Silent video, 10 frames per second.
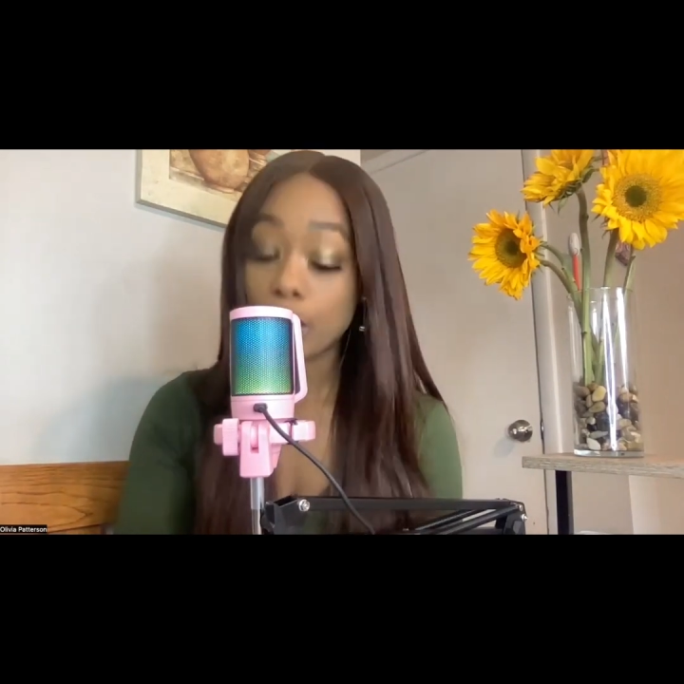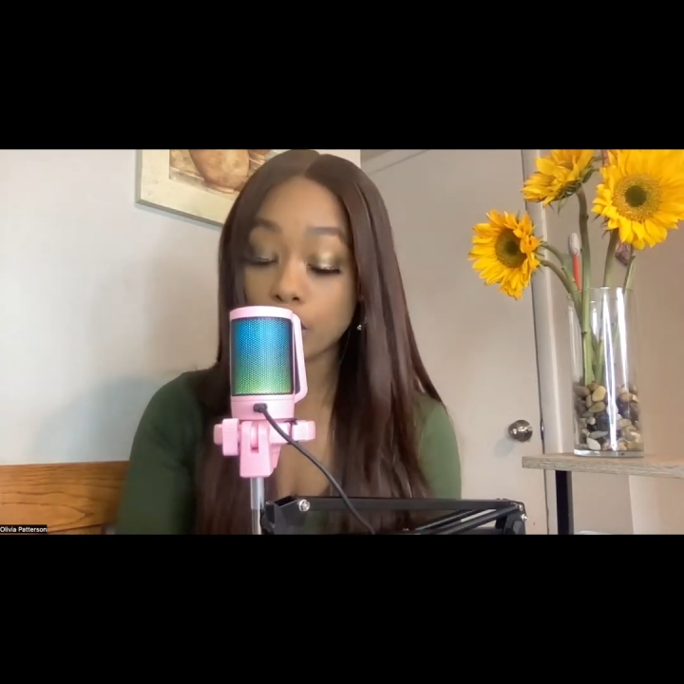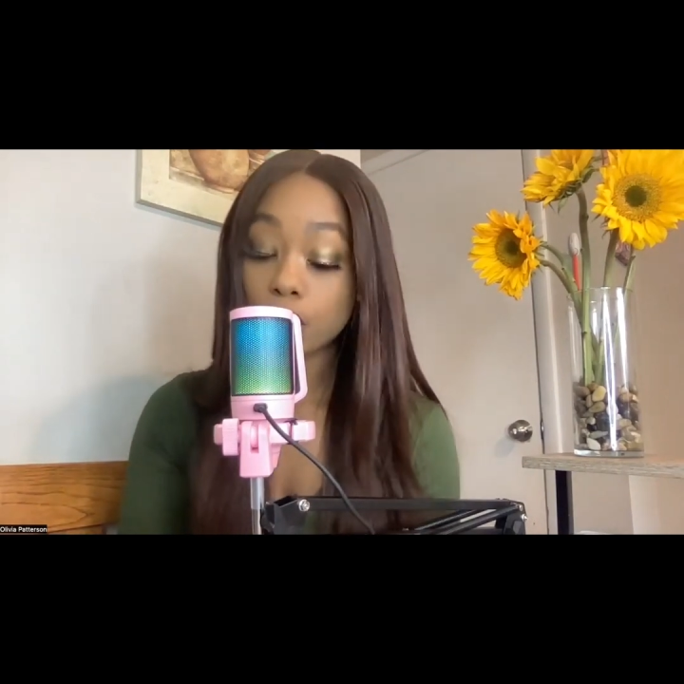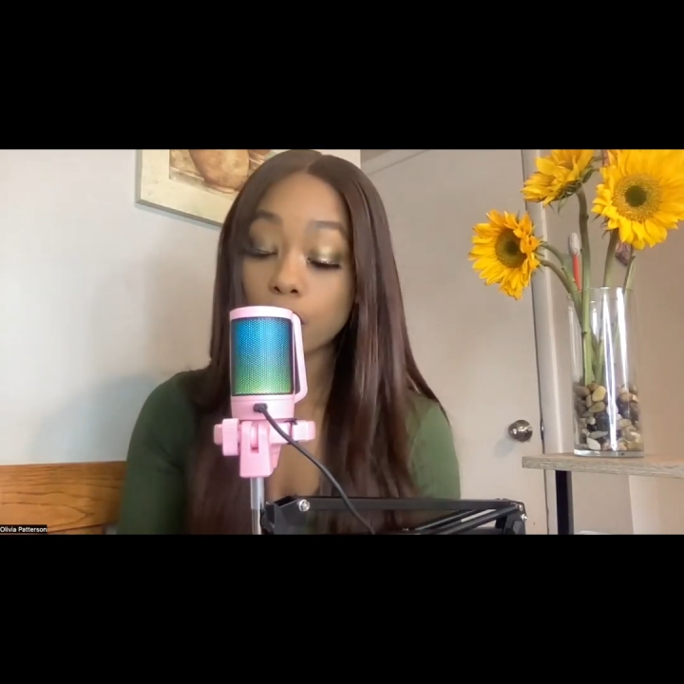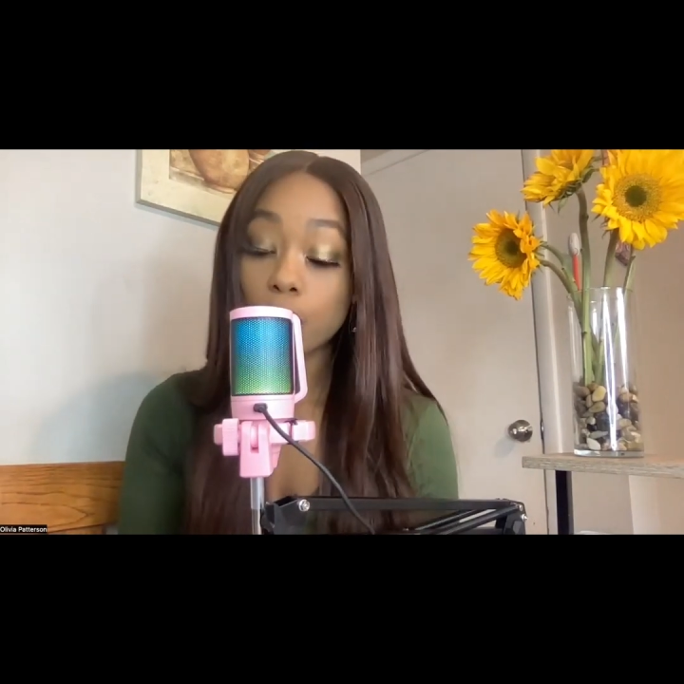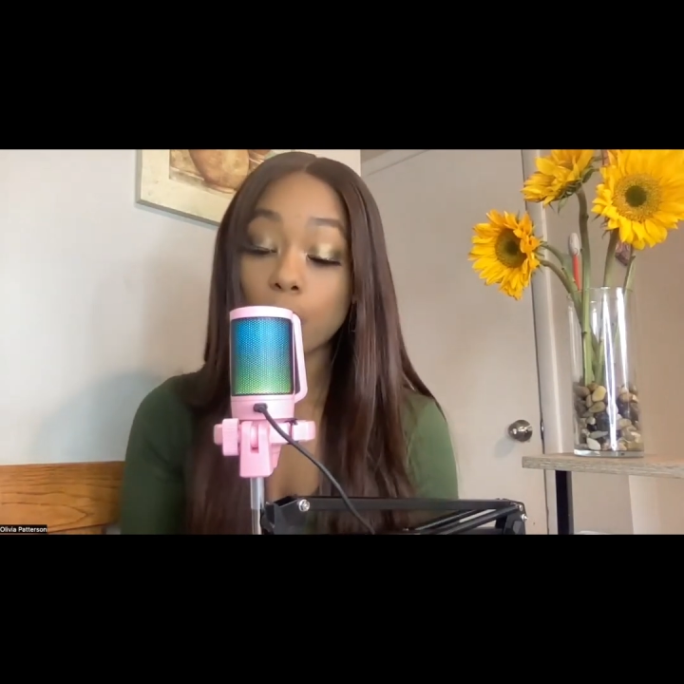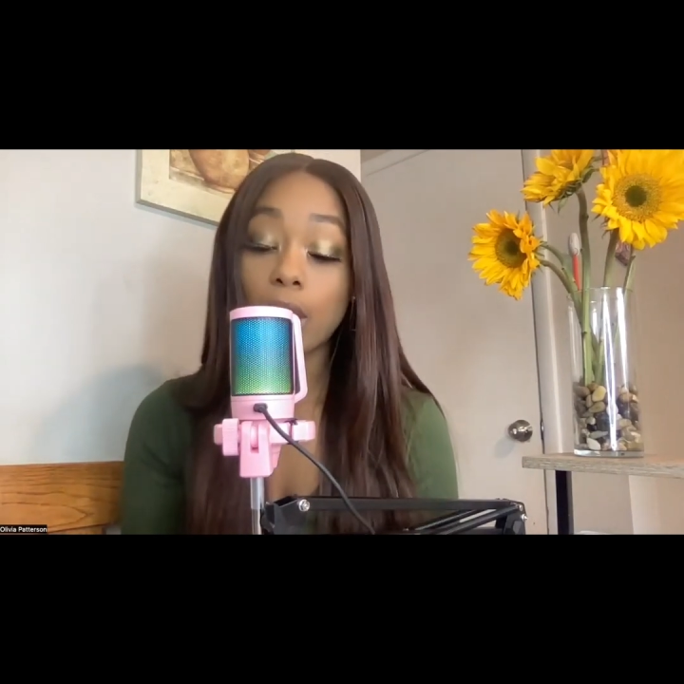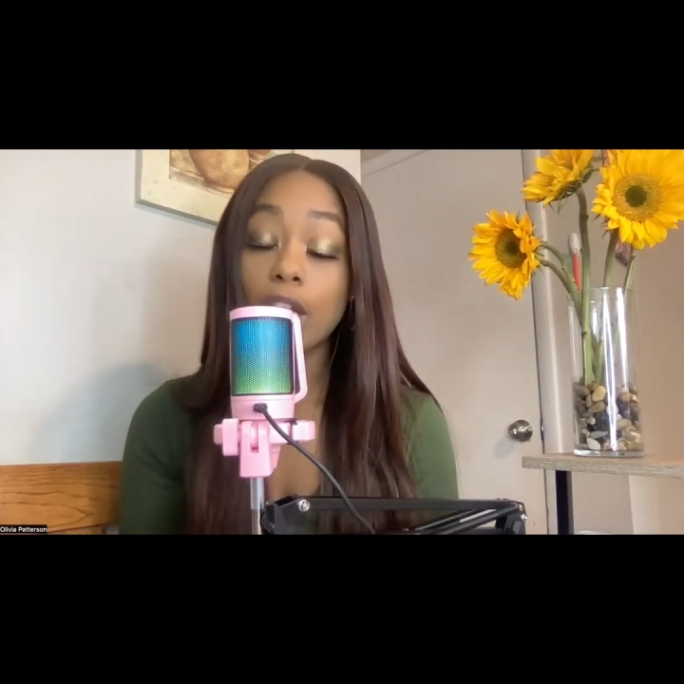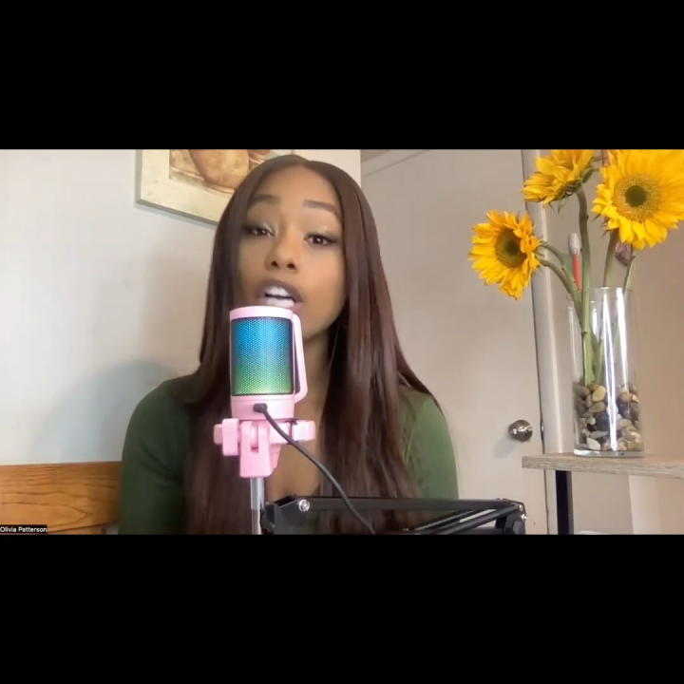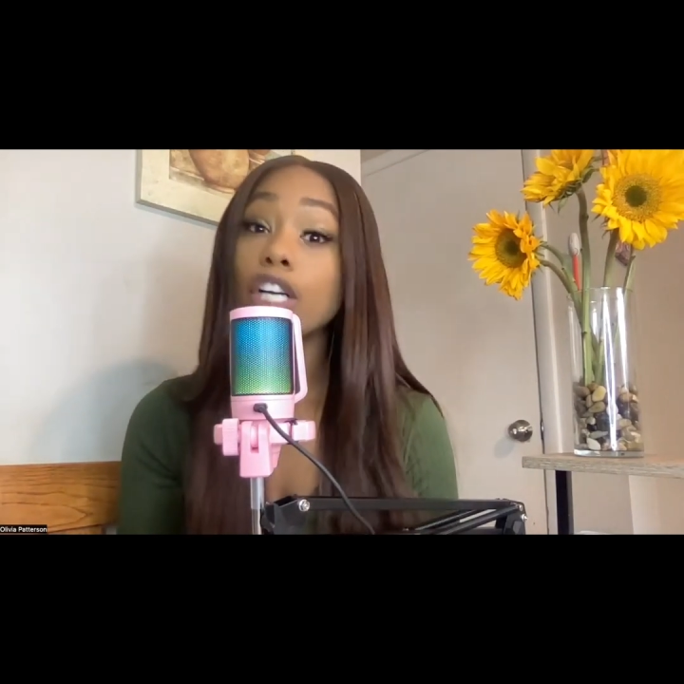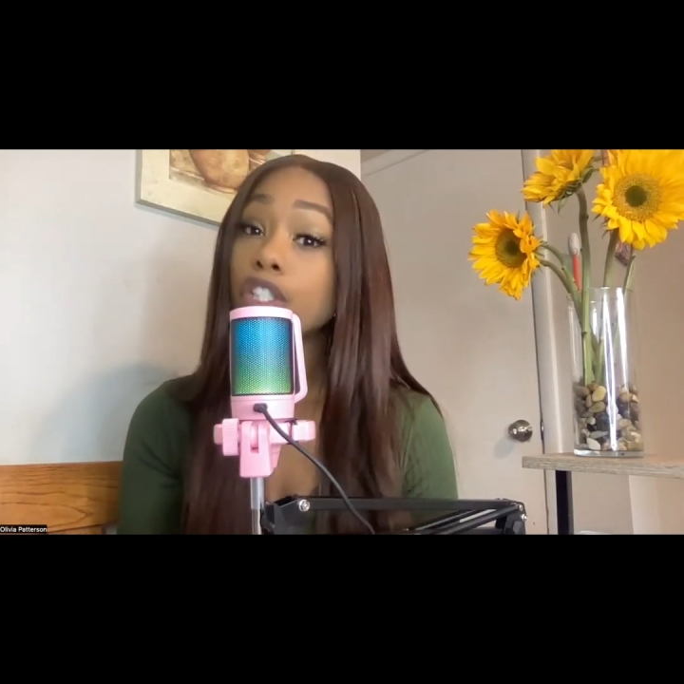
make sure you're wearing